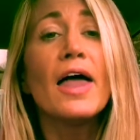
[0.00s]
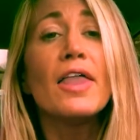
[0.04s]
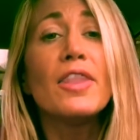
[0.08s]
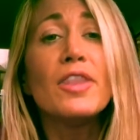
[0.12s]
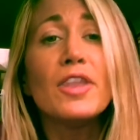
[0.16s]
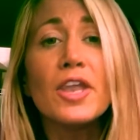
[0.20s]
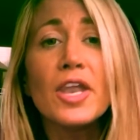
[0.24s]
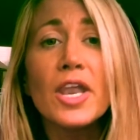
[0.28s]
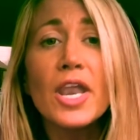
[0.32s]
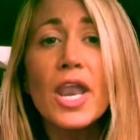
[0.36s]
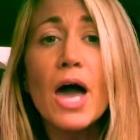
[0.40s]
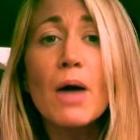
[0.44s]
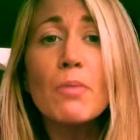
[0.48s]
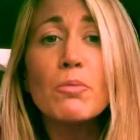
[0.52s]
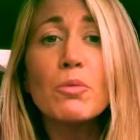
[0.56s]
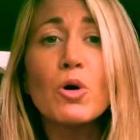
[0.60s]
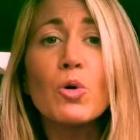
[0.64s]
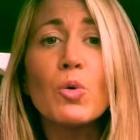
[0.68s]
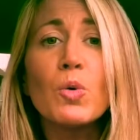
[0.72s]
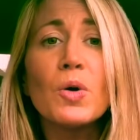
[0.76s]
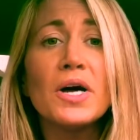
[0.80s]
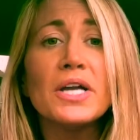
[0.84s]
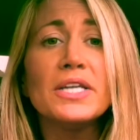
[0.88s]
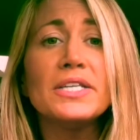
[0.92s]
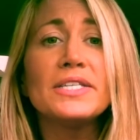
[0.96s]
Number
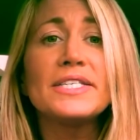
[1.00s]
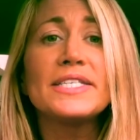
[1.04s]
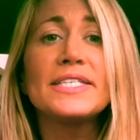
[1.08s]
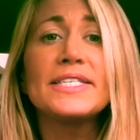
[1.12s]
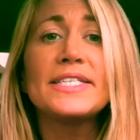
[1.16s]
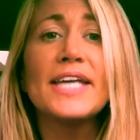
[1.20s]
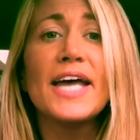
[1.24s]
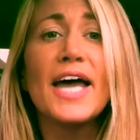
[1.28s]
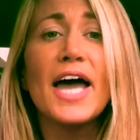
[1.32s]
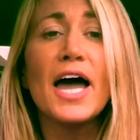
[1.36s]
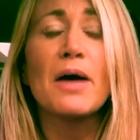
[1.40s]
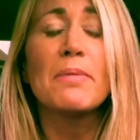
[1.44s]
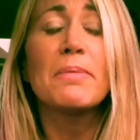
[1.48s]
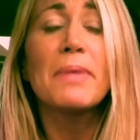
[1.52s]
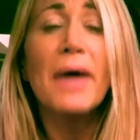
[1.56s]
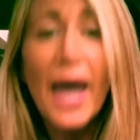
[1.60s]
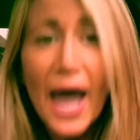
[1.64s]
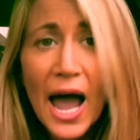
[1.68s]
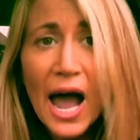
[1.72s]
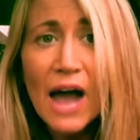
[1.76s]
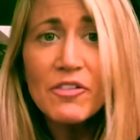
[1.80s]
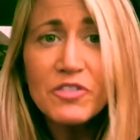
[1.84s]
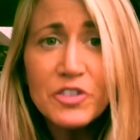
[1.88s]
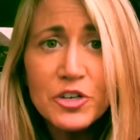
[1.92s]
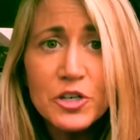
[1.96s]
one step
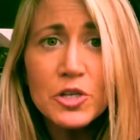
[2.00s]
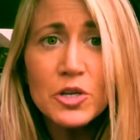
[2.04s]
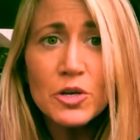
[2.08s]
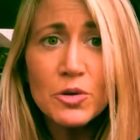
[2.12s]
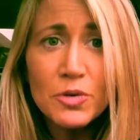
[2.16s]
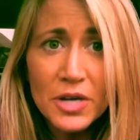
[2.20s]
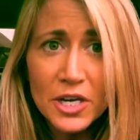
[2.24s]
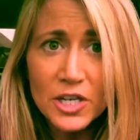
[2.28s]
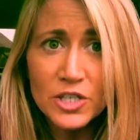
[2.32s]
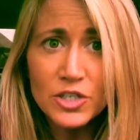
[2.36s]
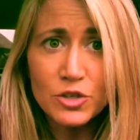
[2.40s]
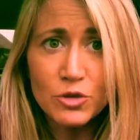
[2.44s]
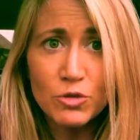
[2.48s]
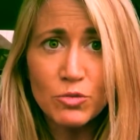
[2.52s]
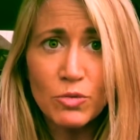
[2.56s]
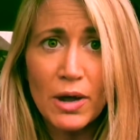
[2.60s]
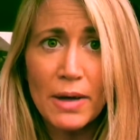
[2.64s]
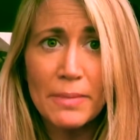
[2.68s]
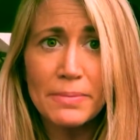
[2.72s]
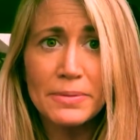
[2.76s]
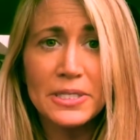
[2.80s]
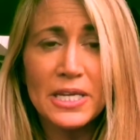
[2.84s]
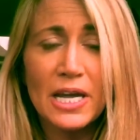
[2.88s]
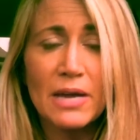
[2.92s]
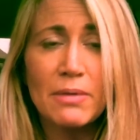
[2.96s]
after you get your
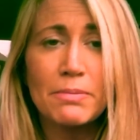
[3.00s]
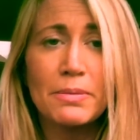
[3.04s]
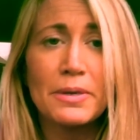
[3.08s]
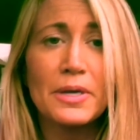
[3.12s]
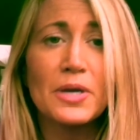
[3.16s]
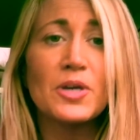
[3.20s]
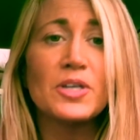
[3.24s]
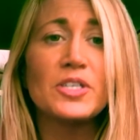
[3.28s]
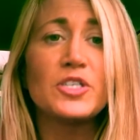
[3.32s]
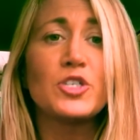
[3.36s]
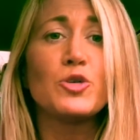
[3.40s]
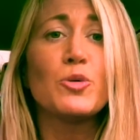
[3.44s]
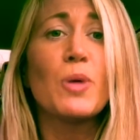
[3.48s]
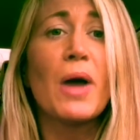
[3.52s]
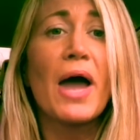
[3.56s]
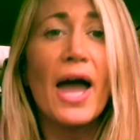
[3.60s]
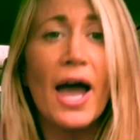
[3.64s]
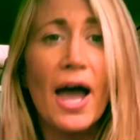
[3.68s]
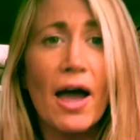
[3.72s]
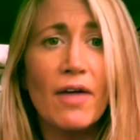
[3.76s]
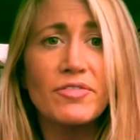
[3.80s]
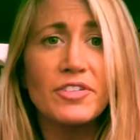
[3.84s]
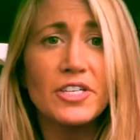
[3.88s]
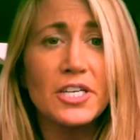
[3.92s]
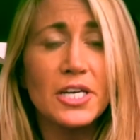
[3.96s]
website built is you
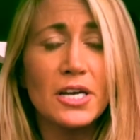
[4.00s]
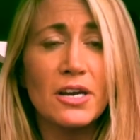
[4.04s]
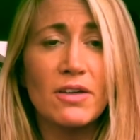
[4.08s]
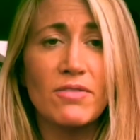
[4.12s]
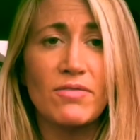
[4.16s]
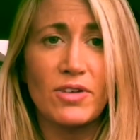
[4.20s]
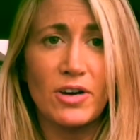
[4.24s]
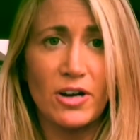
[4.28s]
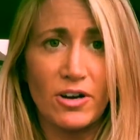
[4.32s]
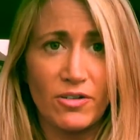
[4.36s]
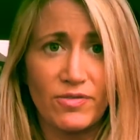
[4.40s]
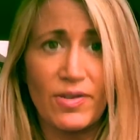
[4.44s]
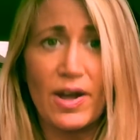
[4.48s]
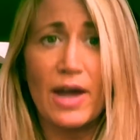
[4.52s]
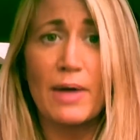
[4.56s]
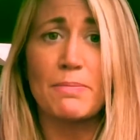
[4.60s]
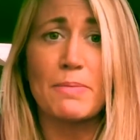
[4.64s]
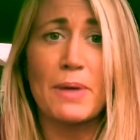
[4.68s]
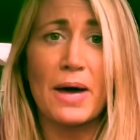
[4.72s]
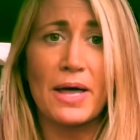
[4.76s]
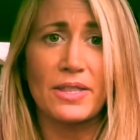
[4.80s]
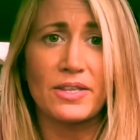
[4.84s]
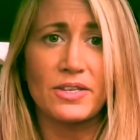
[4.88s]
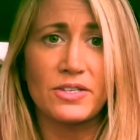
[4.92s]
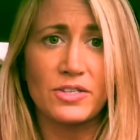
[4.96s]
have to get it verified
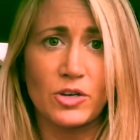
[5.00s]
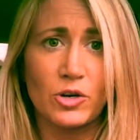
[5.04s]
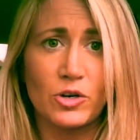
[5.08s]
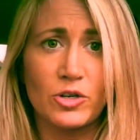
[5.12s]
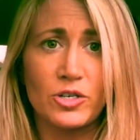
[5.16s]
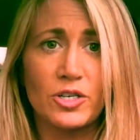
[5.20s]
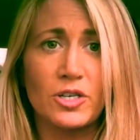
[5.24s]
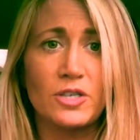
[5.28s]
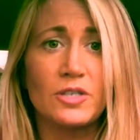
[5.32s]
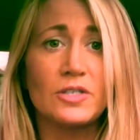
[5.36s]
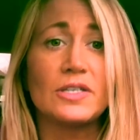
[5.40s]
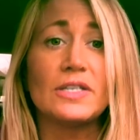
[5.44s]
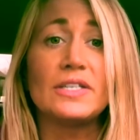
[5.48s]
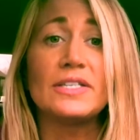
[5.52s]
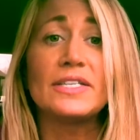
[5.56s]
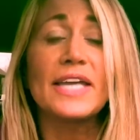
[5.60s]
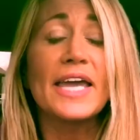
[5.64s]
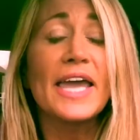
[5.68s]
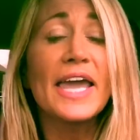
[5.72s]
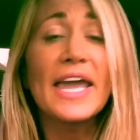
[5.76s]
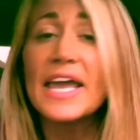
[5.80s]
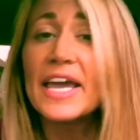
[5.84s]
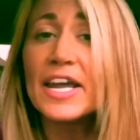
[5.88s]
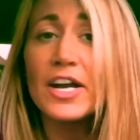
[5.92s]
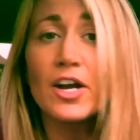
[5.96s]
by the search engines
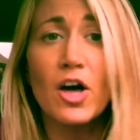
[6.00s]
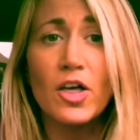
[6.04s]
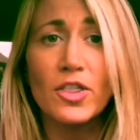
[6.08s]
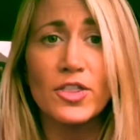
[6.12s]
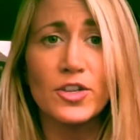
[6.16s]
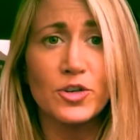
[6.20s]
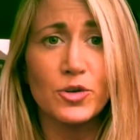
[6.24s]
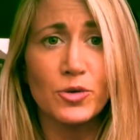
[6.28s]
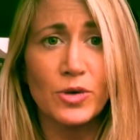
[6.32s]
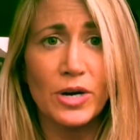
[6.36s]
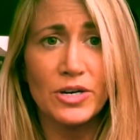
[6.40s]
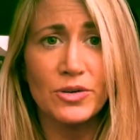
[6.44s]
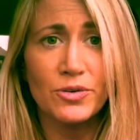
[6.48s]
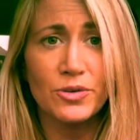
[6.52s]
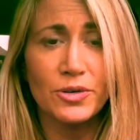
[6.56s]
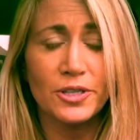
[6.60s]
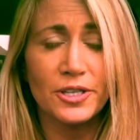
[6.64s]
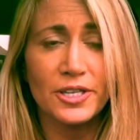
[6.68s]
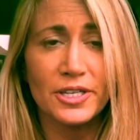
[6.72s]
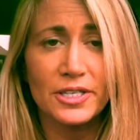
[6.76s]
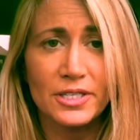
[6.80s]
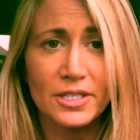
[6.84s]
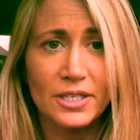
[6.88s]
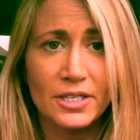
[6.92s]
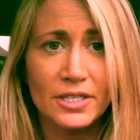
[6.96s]
and all the directory
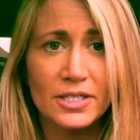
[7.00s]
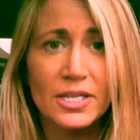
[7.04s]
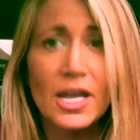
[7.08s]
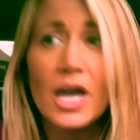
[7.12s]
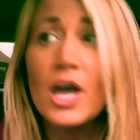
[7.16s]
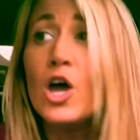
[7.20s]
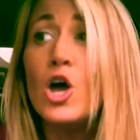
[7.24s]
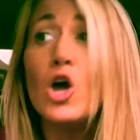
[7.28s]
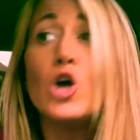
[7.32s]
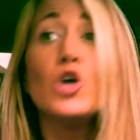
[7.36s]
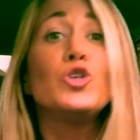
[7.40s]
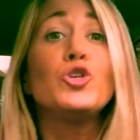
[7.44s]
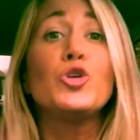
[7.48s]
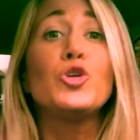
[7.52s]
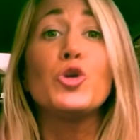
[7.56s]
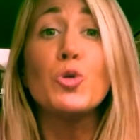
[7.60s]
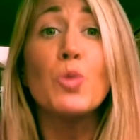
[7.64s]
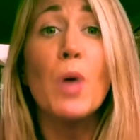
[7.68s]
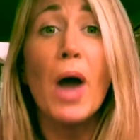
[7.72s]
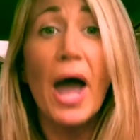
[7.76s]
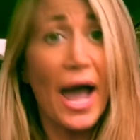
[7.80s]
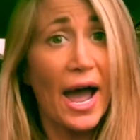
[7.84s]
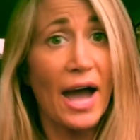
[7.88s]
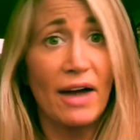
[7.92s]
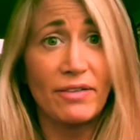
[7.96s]
listings. You
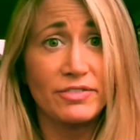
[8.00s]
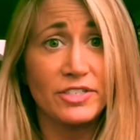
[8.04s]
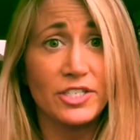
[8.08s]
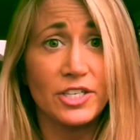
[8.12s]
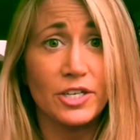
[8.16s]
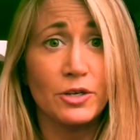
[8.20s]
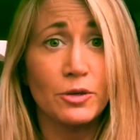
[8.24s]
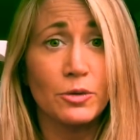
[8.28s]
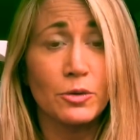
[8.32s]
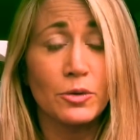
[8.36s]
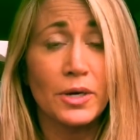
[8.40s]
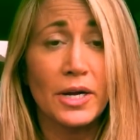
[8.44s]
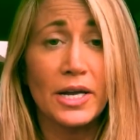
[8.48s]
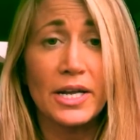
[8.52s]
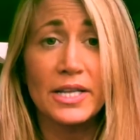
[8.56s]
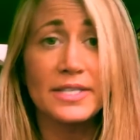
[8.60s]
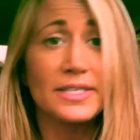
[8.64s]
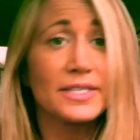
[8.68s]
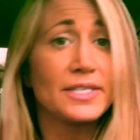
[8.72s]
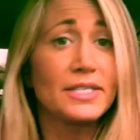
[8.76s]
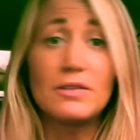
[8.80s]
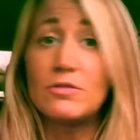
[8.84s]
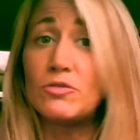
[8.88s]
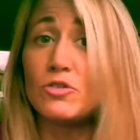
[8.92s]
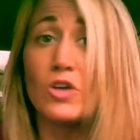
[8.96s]
have to.
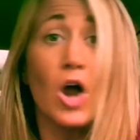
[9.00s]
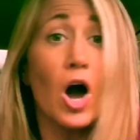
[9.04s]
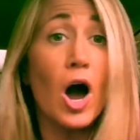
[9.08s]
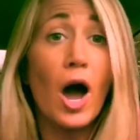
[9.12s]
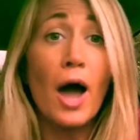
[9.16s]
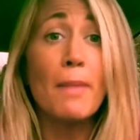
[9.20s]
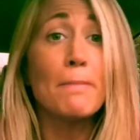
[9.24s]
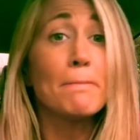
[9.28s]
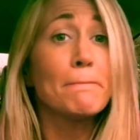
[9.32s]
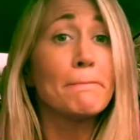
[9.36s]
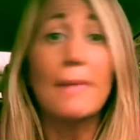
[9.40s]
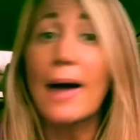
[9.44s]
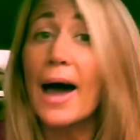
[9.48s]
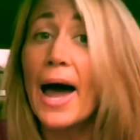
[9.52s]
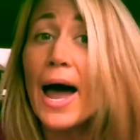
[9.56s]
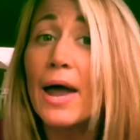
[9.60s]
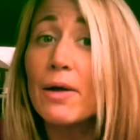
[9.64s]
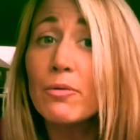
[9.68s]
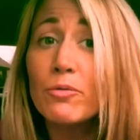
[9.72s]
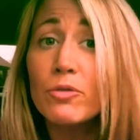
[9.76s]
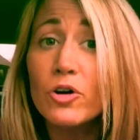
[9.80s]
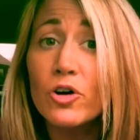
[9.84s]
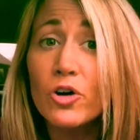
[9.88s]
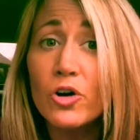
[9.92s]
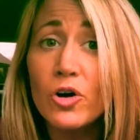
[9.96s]
It's not my
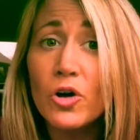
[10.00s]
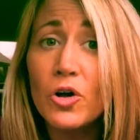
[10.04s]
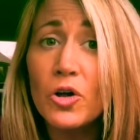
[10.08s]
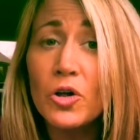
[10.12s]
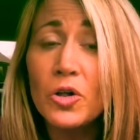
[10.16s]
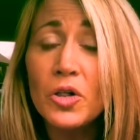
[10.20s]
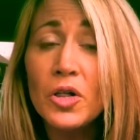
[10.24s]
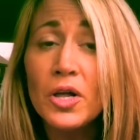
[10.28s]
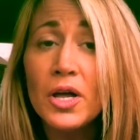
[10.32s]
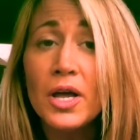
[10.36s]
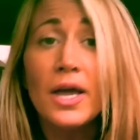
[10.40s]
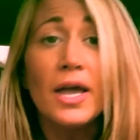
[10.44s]
rule.